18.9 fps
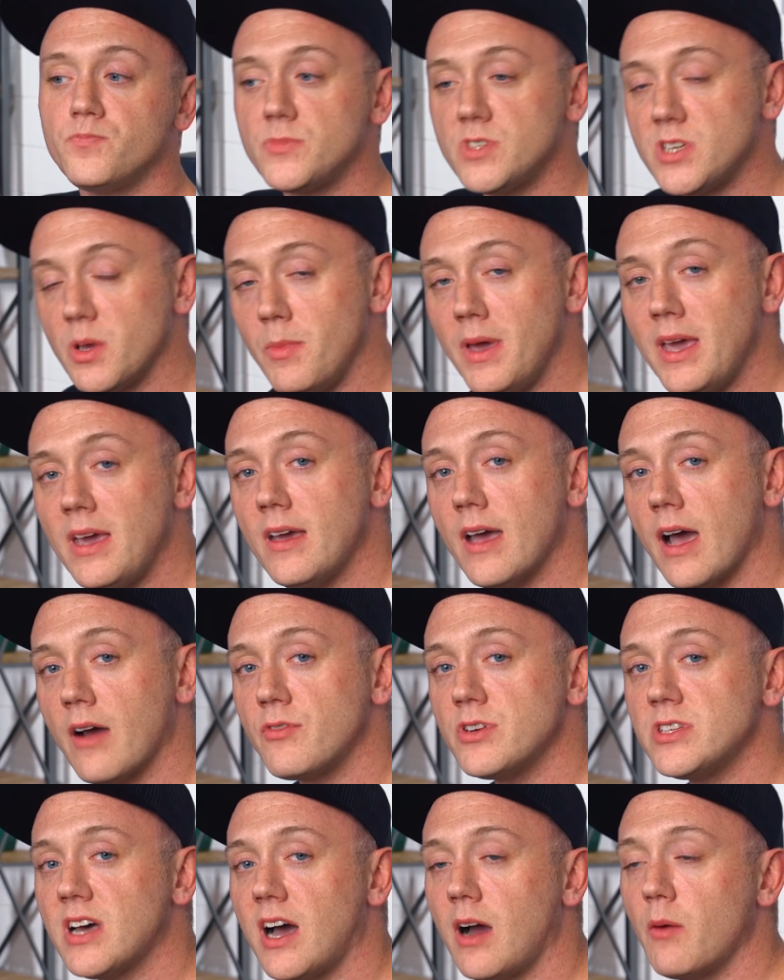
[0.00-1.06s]
to me,
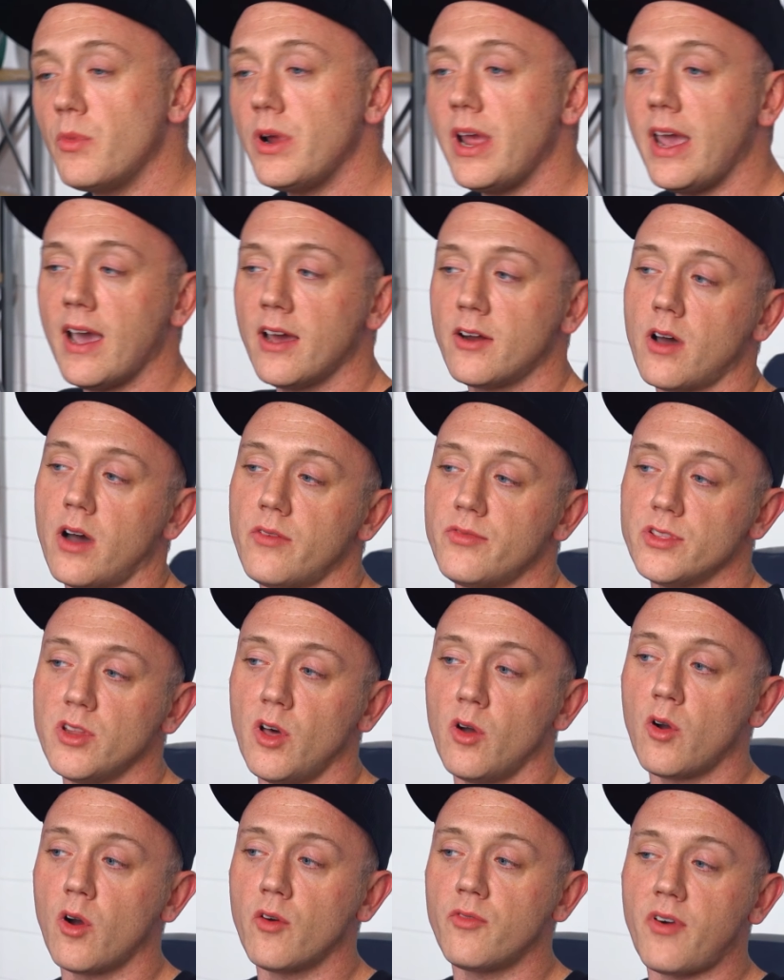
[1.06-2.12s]
every time we hand off a
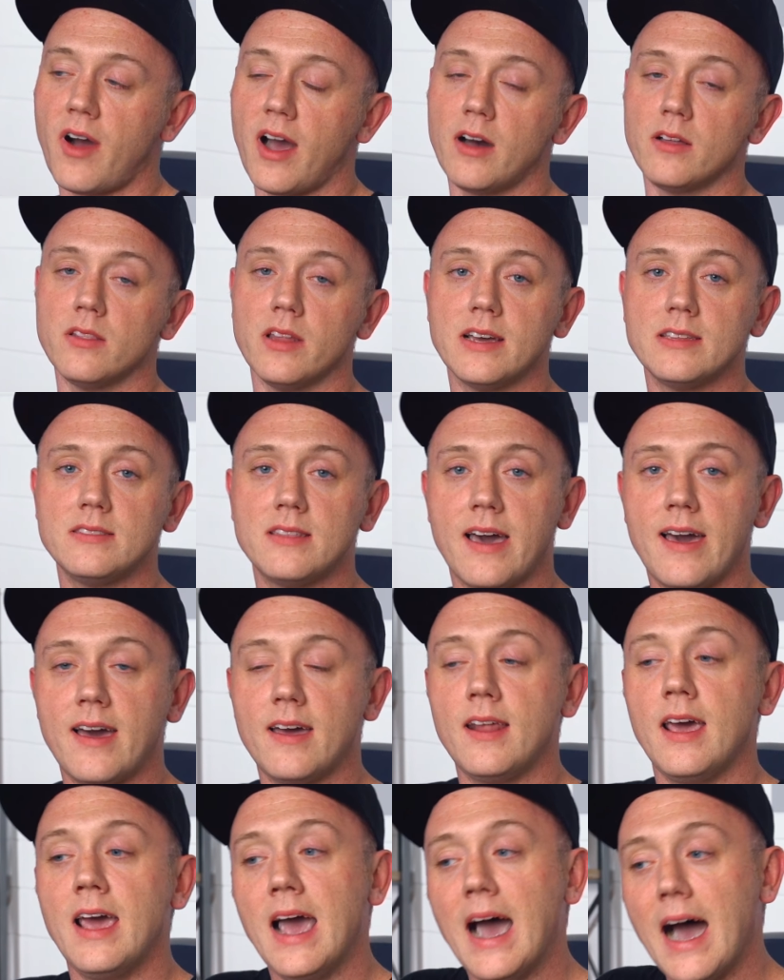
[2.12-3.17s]
logo file like
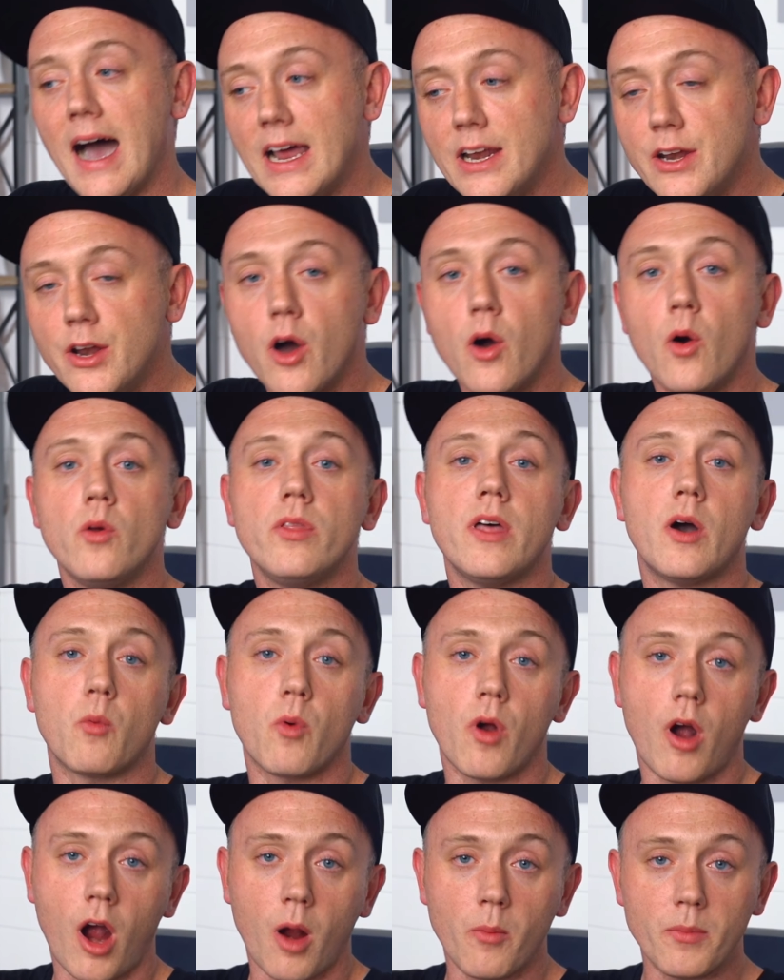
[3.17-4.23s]
that, I know that
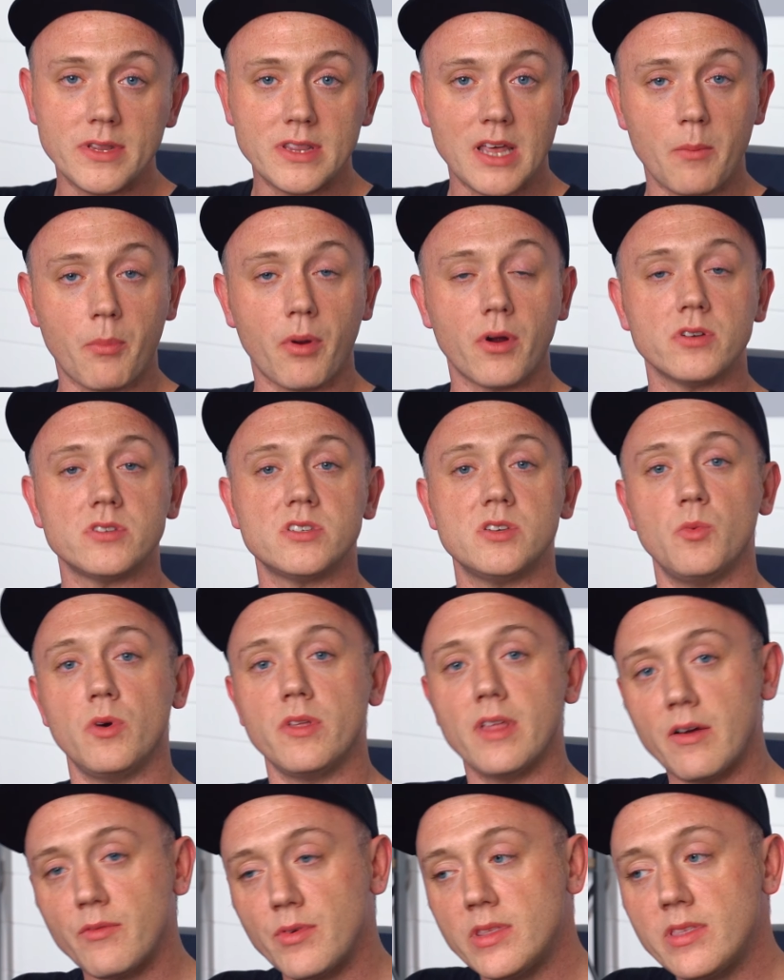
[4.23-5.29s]
we're arming that person with
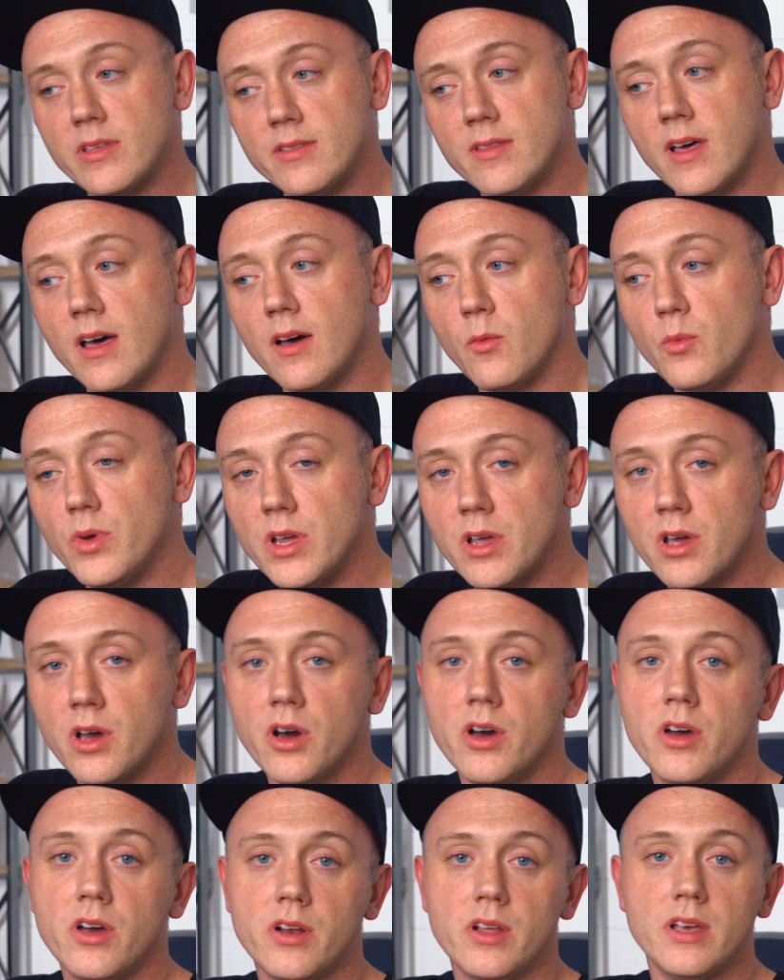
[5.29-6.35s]
everything that we
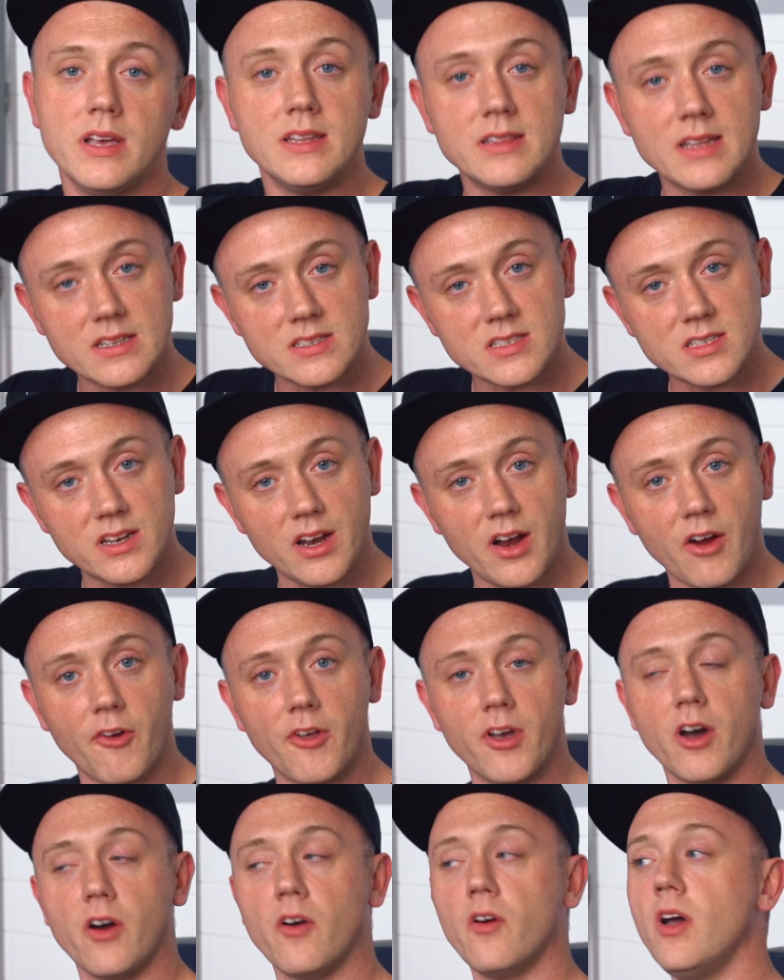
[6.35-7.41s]
could in that
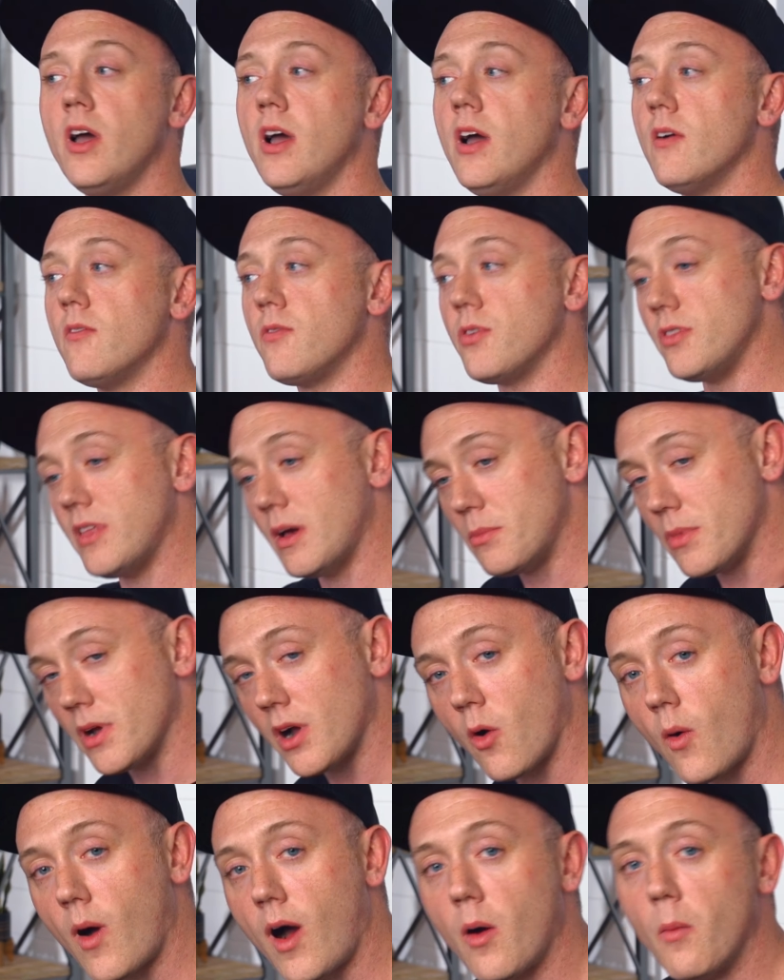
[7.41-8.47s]
scenario for them to
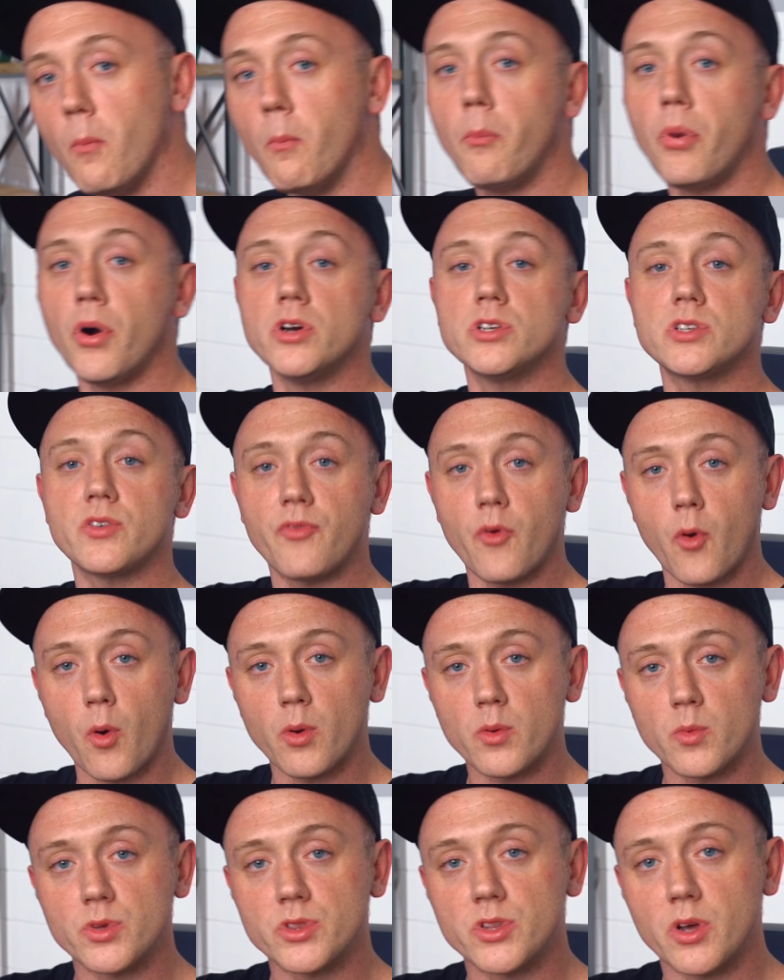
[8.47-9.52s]
go out and push
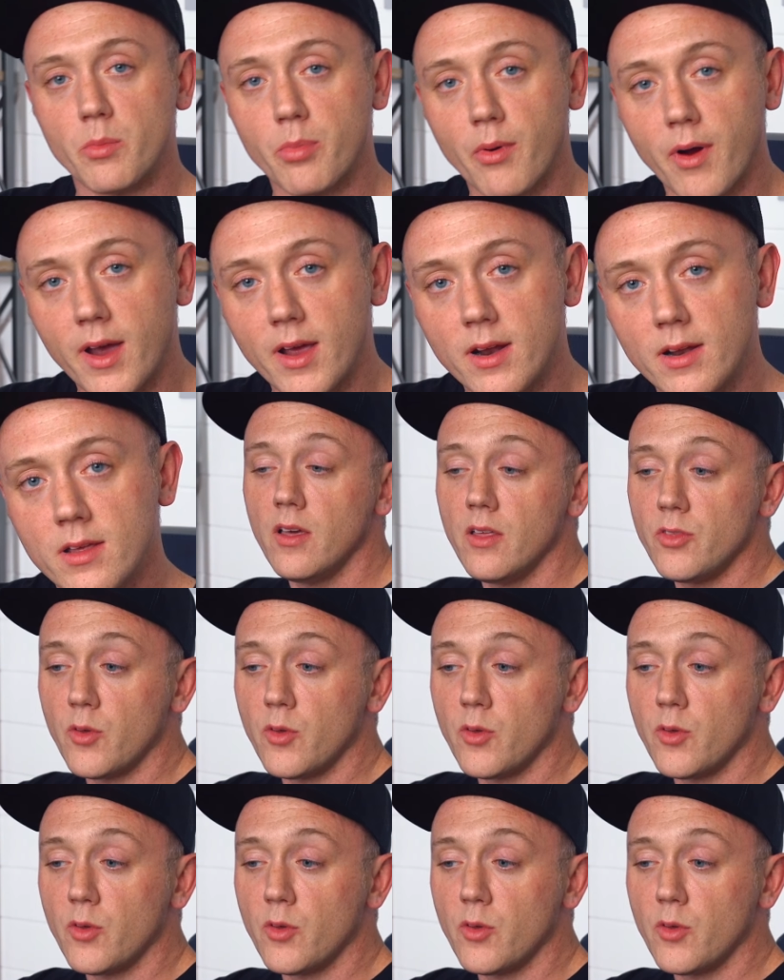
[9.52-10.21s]
forward with their brand.